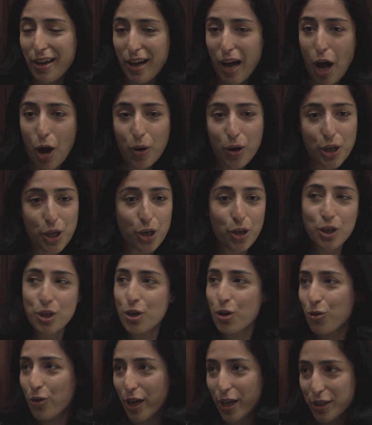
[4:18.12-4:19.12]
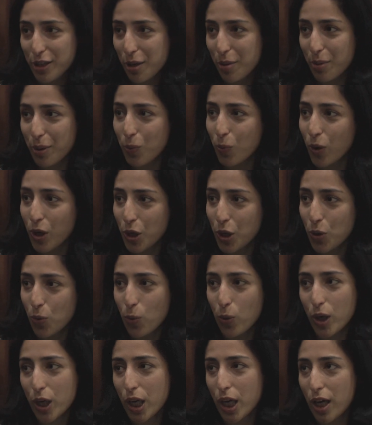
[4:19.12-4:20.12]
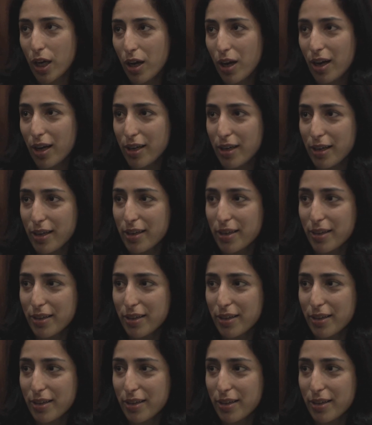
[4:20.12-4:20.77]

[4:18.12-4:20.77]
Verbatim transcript: how can you integrate them in what you're working on and,